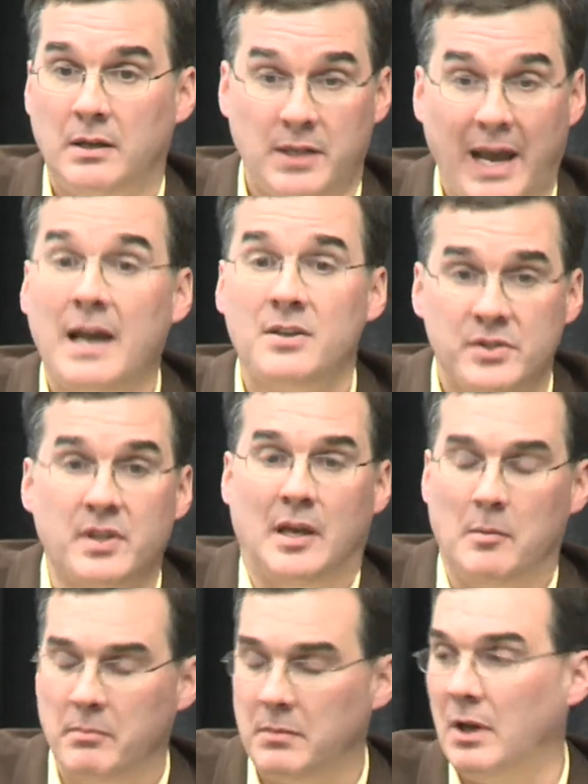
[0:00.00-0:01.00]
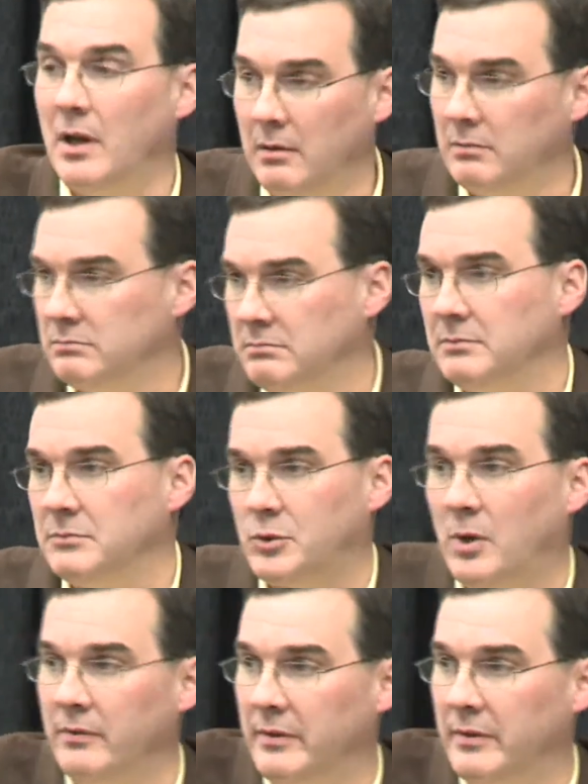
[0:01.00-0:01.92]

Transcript: to ask them sort